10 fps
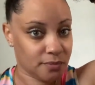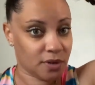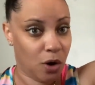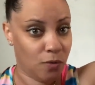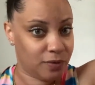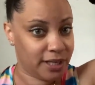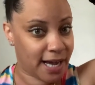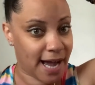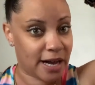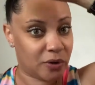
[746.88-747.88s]
hopefully I
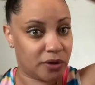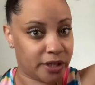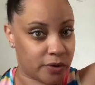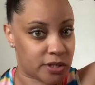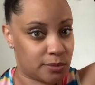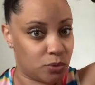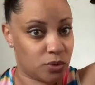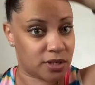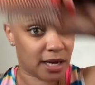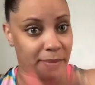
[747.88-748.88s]
got it on there as smooth
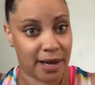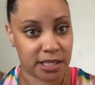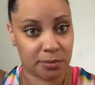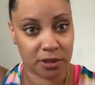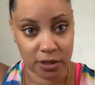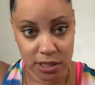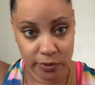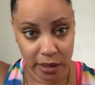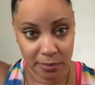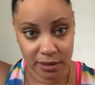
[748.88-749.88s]
as I possibly could. You see
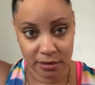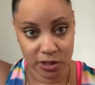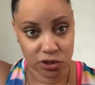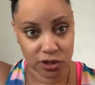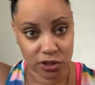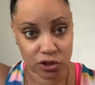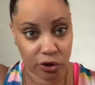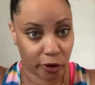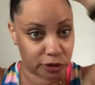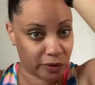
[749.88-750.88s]
what I mean? It just
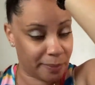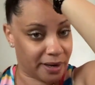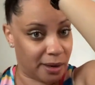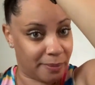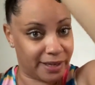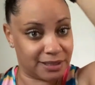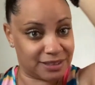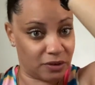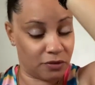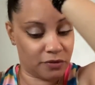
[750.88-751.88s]
curls right back up by
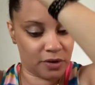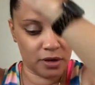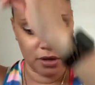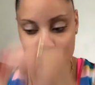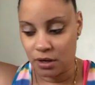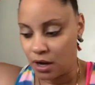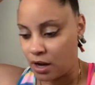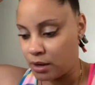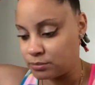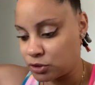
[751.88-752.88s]
itself.
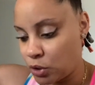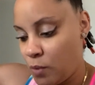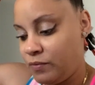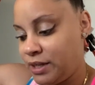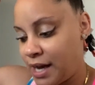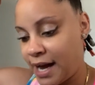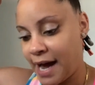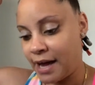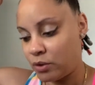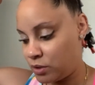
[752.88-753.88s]
So hopefully I
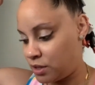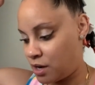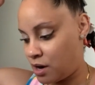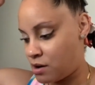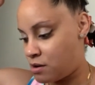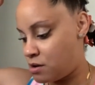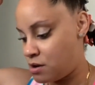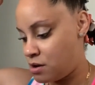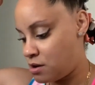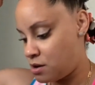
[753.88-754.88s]
got it on there
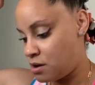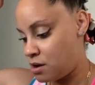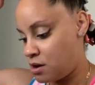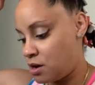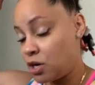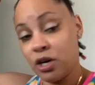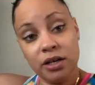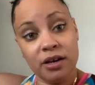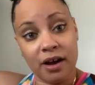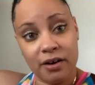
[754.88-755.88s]
good
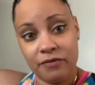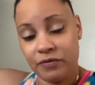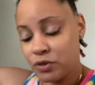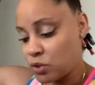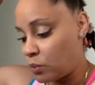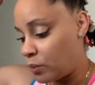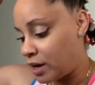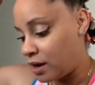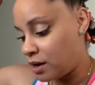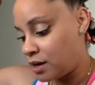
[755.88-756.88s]
enough to
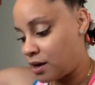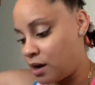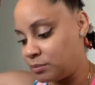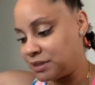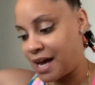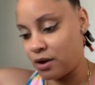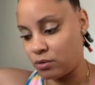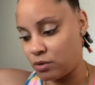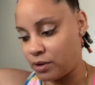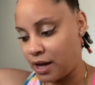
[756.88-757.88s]
where it comes
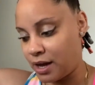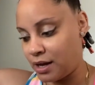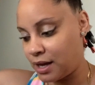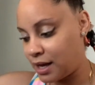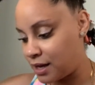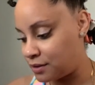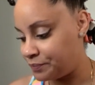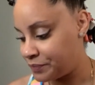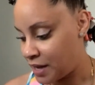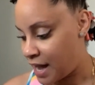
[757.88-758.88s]
out okay. And
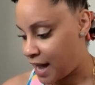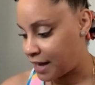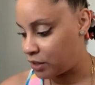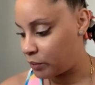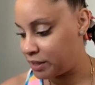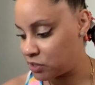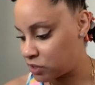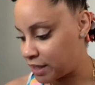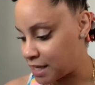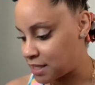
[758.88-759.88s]
I know
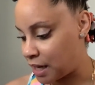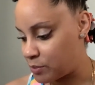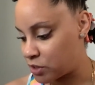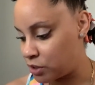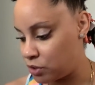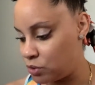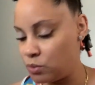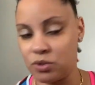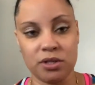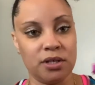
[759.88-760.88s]
initially I said I was going to
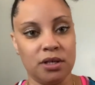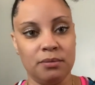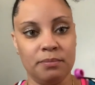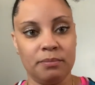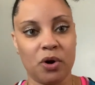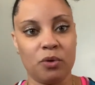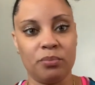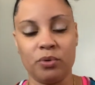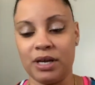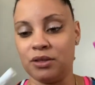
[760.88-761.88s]
use the
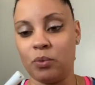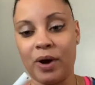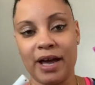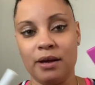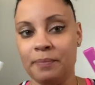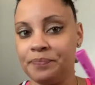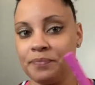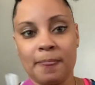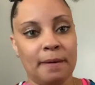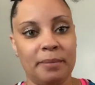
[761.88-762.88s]
purple and the white,
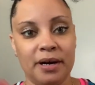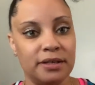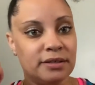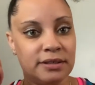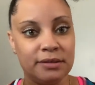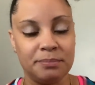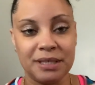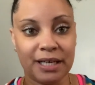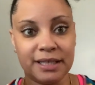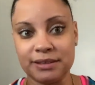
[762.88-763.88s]
but
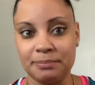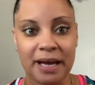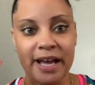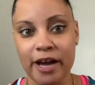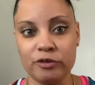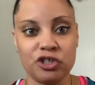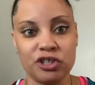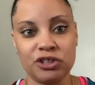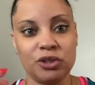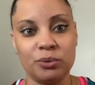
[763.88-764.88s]
because my hair is
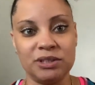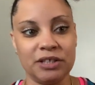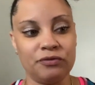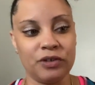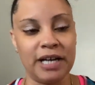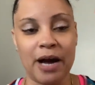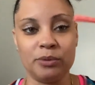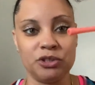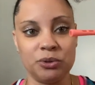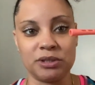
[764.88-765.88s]
just so different, I
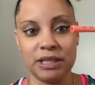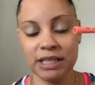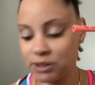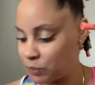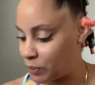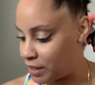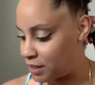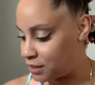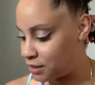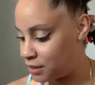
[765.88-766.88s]
was using this
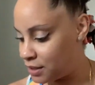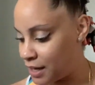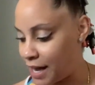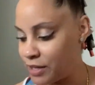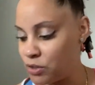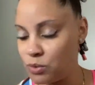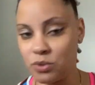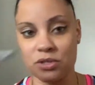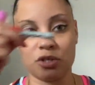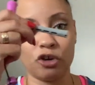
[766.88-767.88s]
one, I
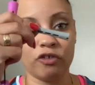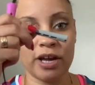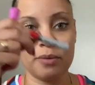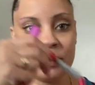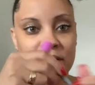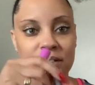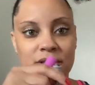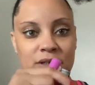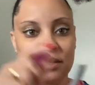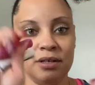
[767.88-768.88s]
used the gray
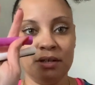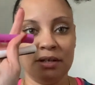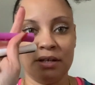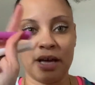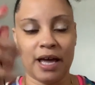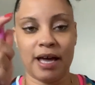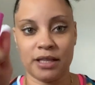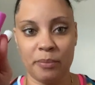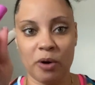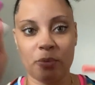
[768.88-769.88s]
one, and the
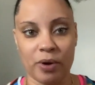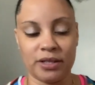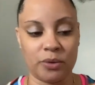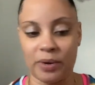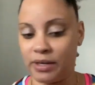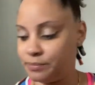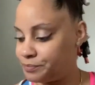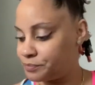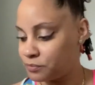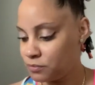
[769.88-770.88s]
purple and the white.
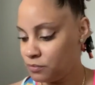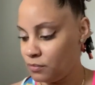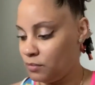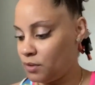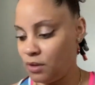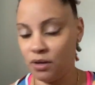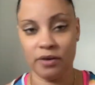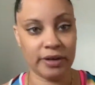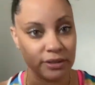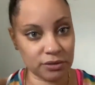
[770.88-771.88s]
All
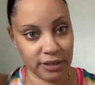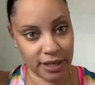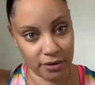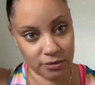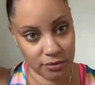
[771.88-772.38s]
right, so now